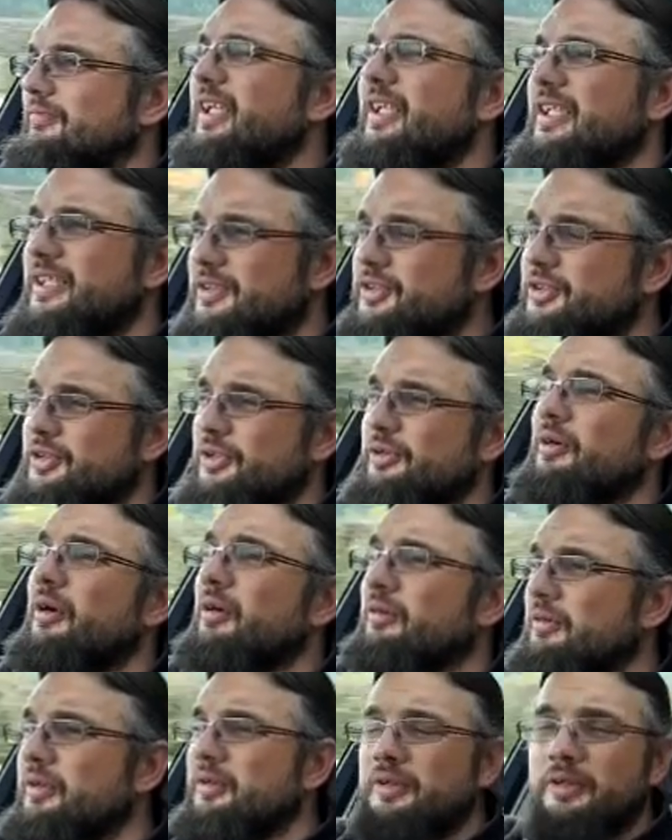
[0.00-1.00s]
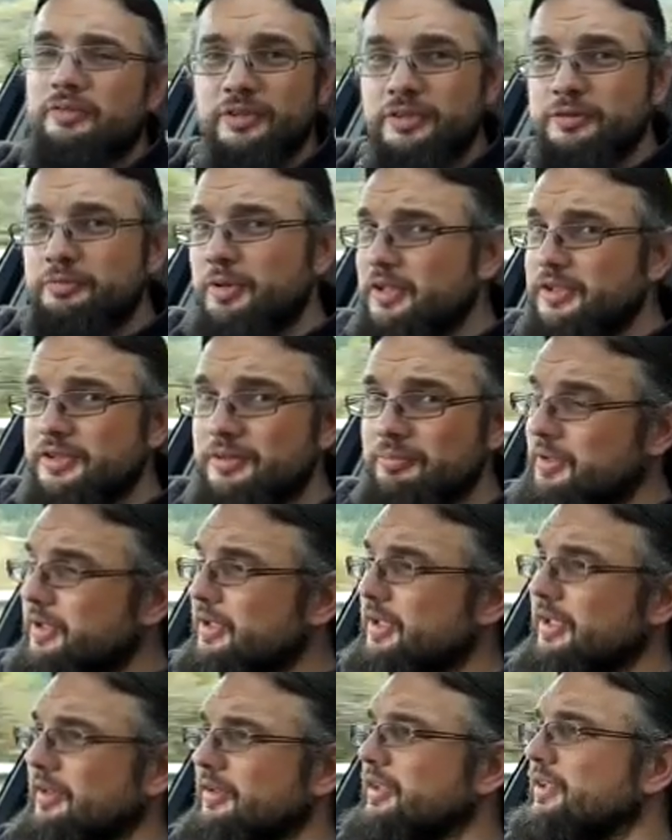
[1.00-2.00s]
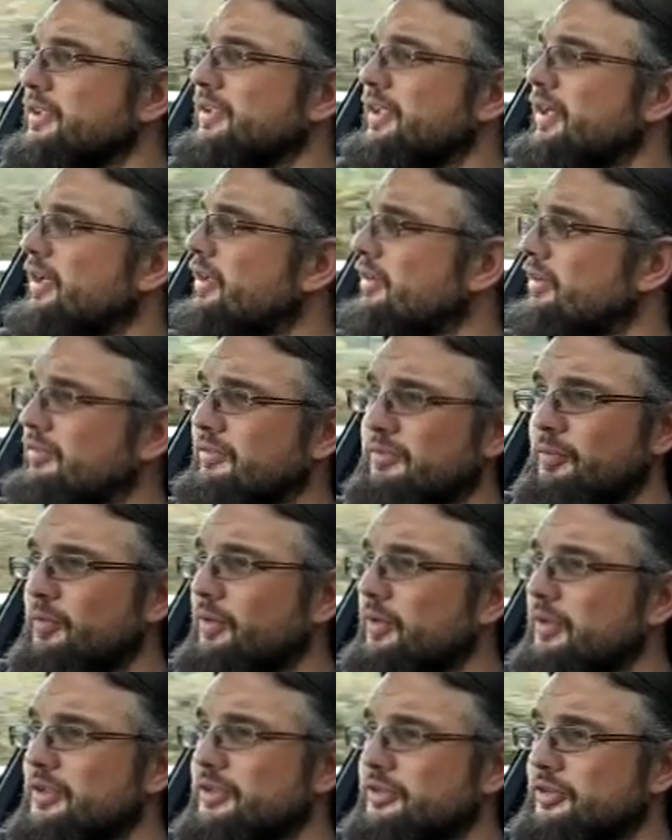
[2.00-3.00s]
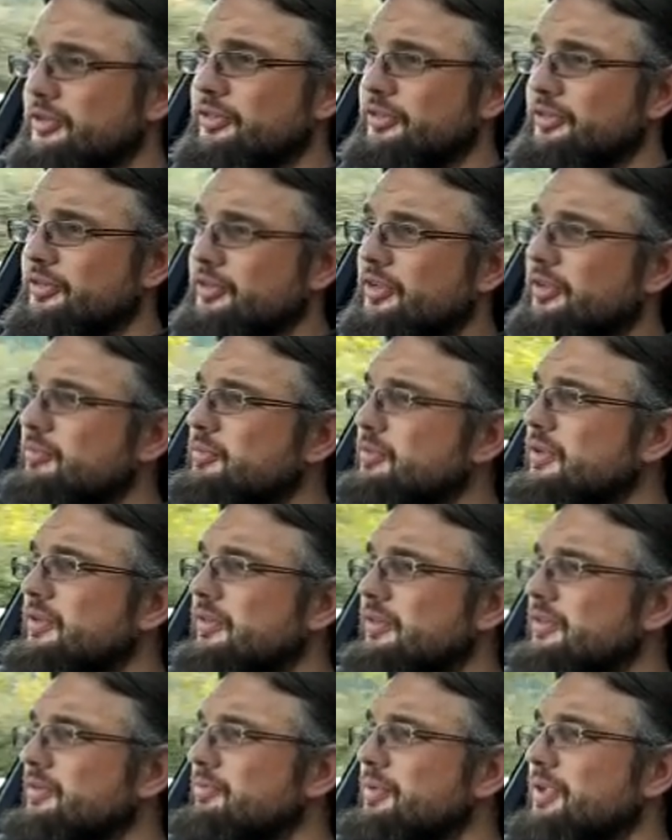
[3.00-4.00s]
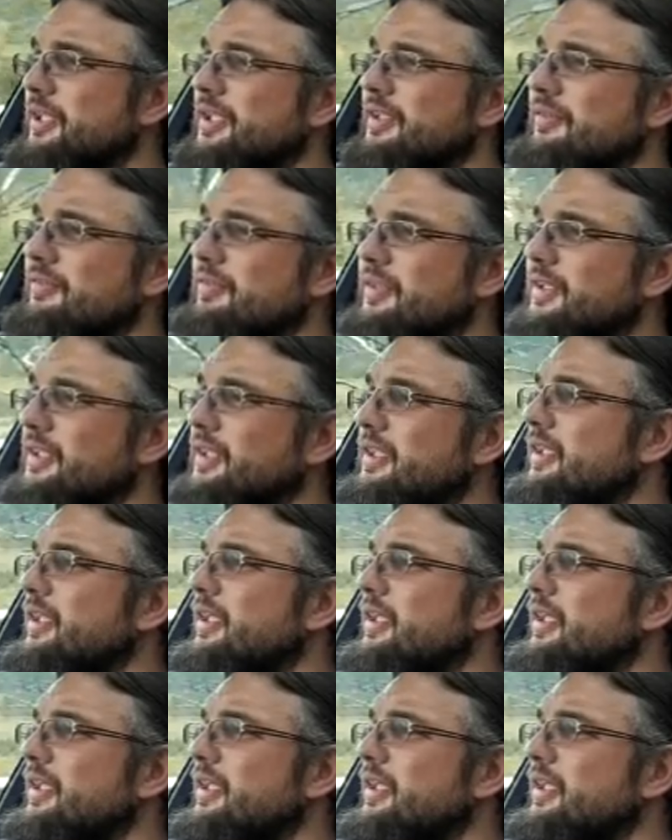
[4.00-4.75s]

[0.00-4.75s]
It is true, I'm going to have to spend some money on this car. One of the strut tops looks a bit iffy,